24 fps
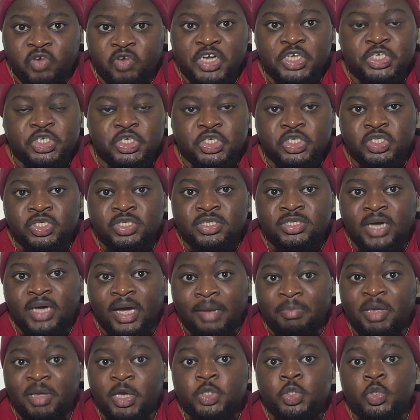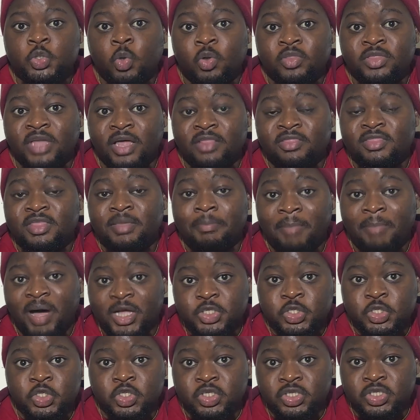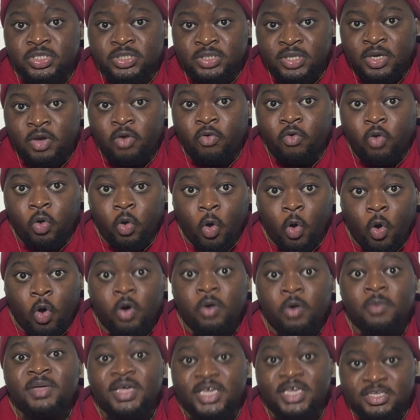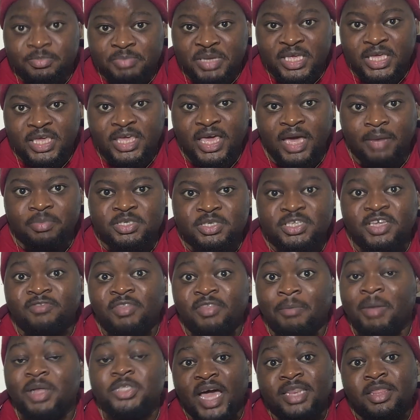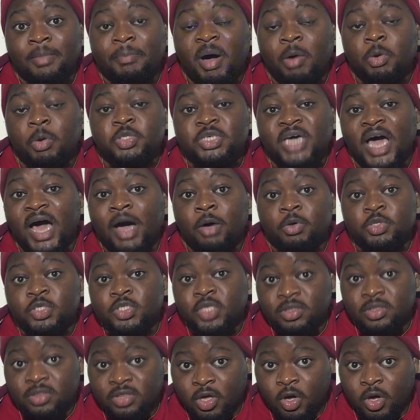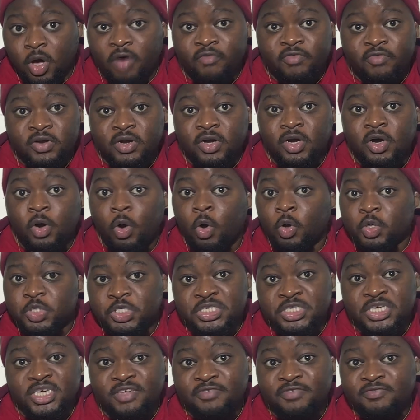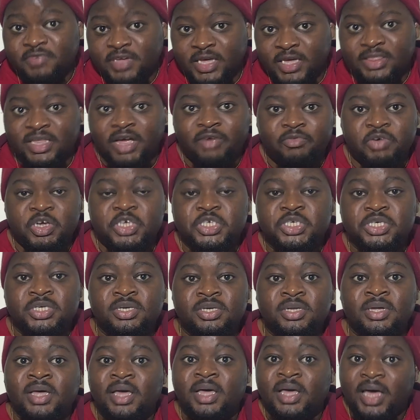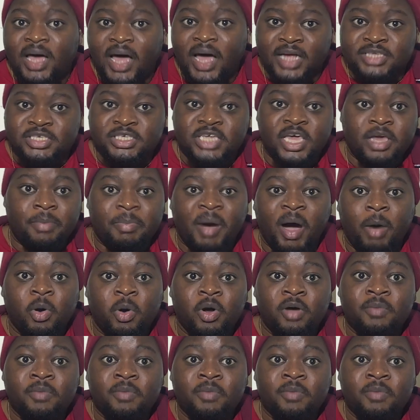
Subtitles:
regions, and make sure that the Mansa's law is being kept. So they had the power to oust the governor or chief in that region and take